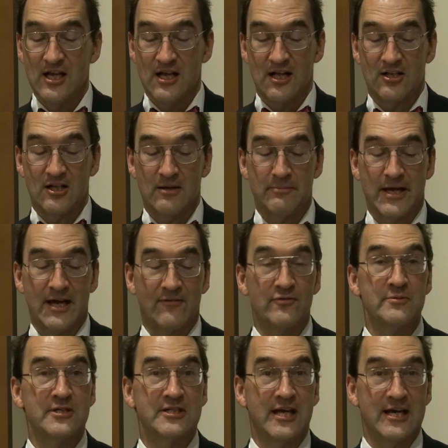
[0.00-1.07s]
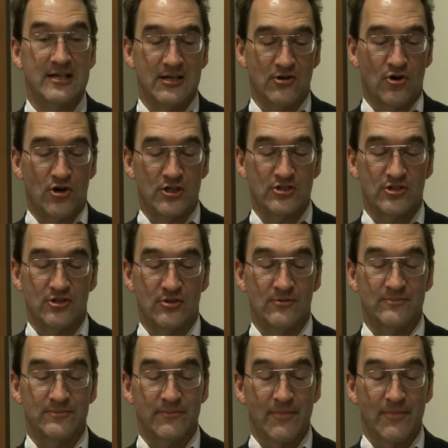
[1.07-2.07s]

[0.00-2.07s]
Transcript: I'll come back from the dead and haunt you.